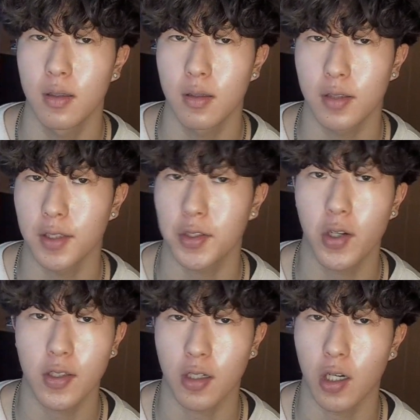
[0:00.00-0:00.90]

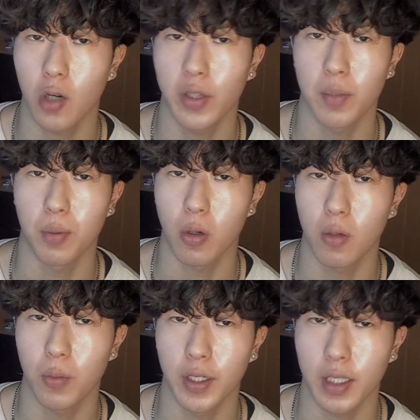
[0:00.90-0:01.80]
Sunscreens are not only important
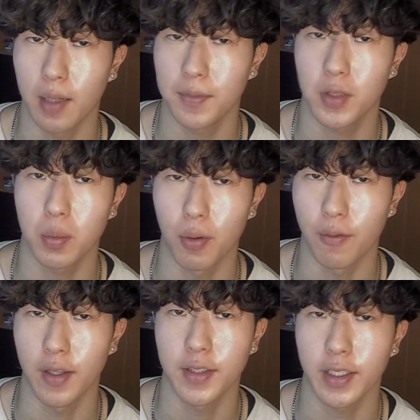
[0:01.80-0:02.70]
when it comes to
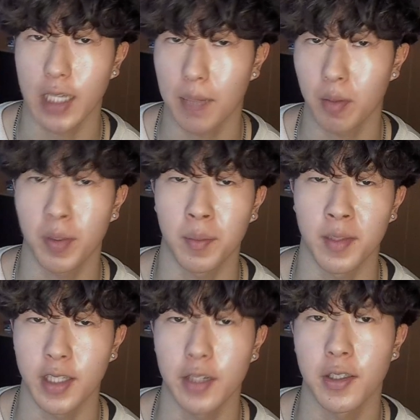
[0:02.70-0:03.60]
preventing
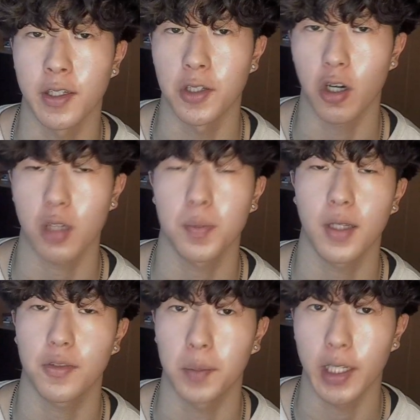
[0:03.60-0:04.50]
hyperpigmentation and dark spots
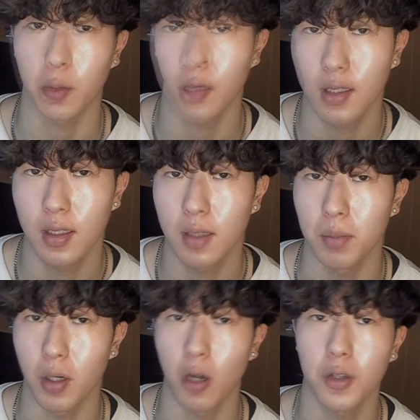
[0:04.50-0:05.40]
from getting worse,
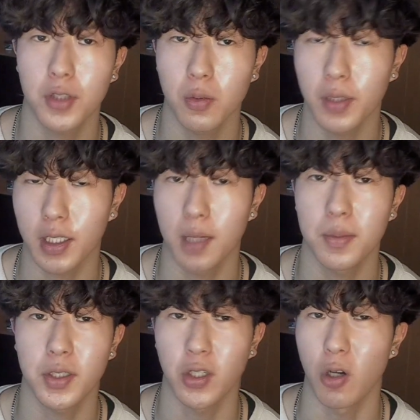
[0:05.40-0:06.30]
but also when it comes
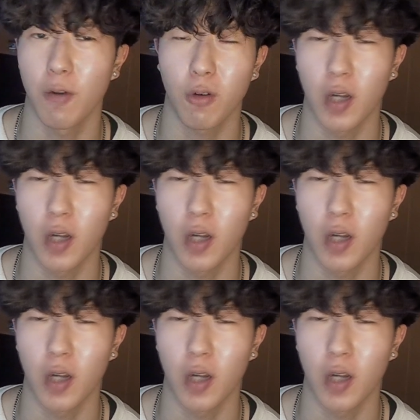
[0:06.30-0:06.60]
to your overall